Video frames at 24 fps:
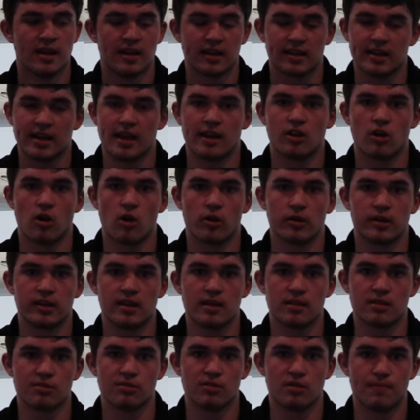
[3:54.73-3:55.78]
Kind of hard to
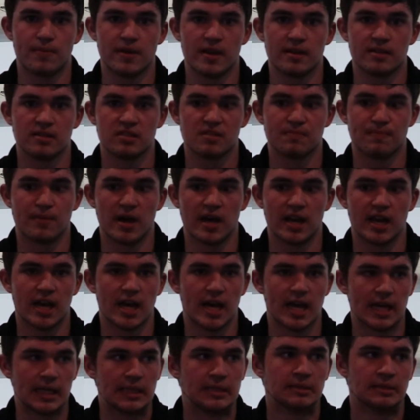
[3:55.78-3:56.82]
get through the pins, but
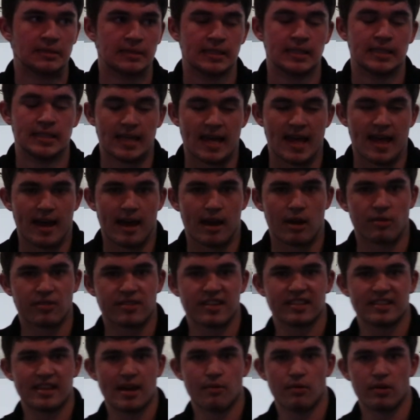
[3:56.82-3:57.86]
I don't
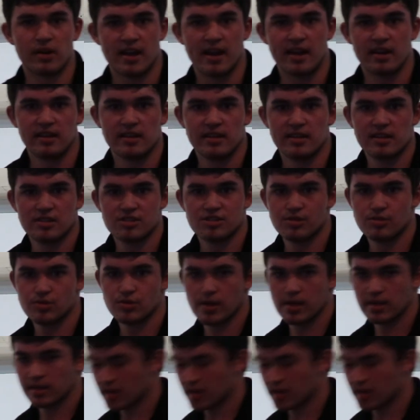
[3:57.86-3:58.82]
think that one had any issues right